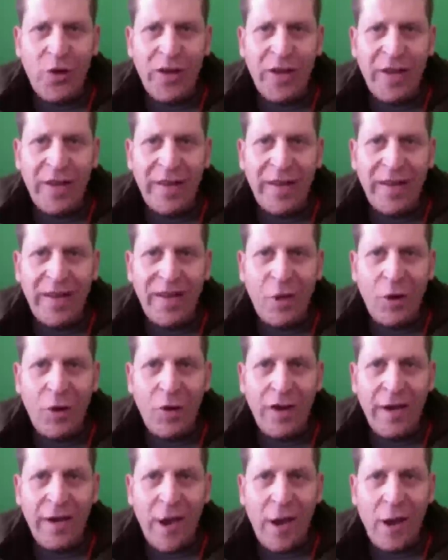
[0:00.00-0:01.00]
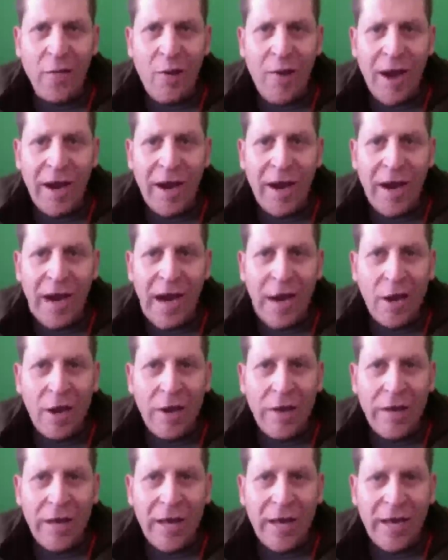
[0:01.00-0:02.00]
hit an early home run, and I
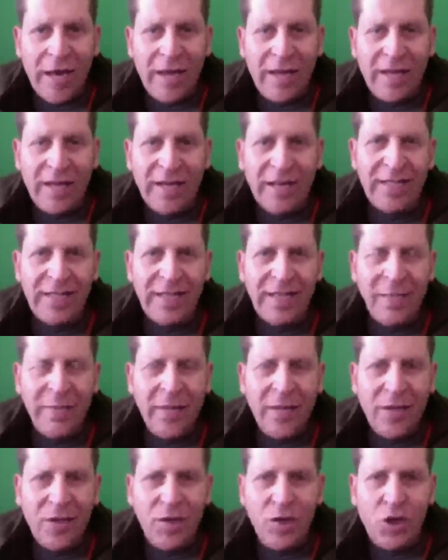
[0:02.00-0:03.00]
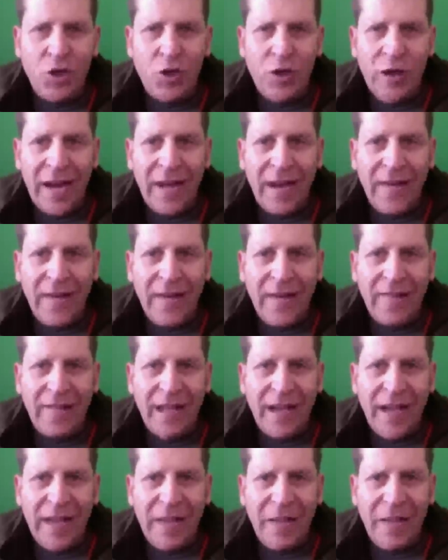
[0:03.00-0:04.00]
know that it's tempting to do that.
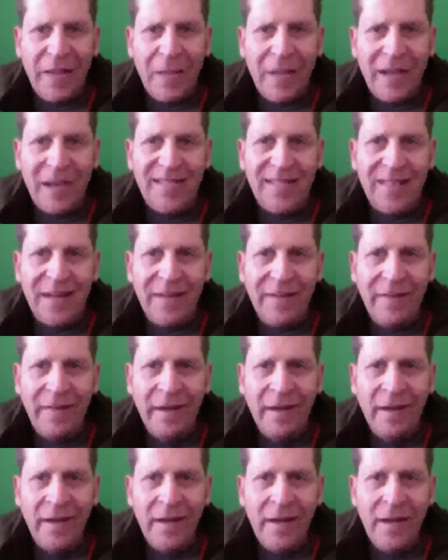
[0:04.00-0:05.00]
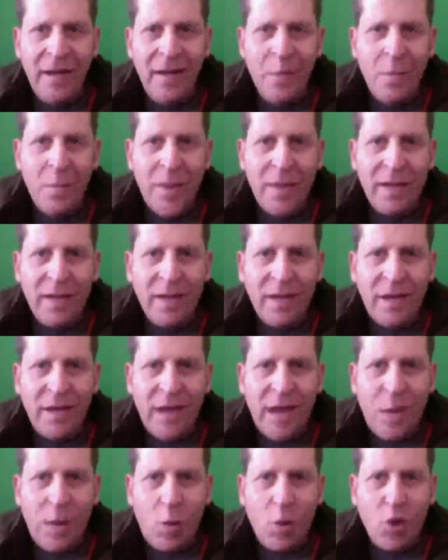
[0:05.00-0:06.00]
I've done that myself, but
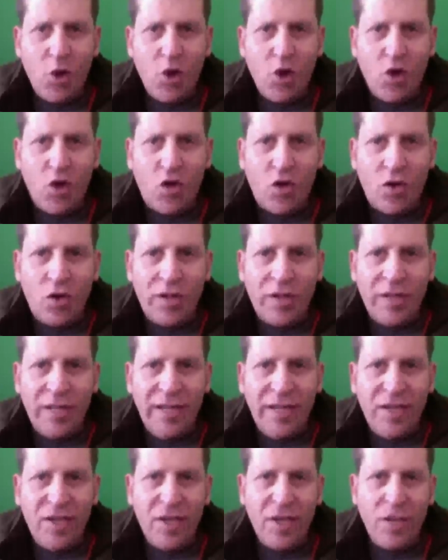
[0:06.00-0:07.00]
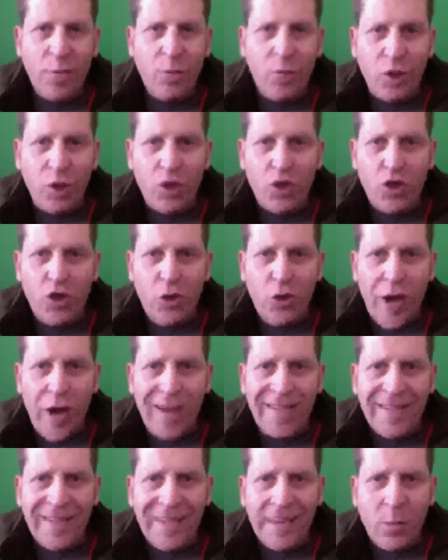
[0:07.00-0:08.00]
like what you teach and what you
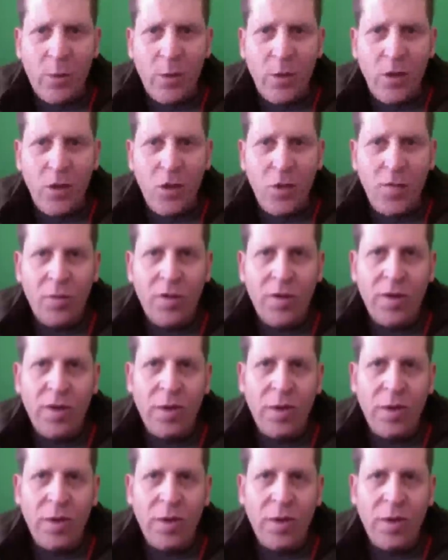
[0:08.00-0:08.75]
train is that when you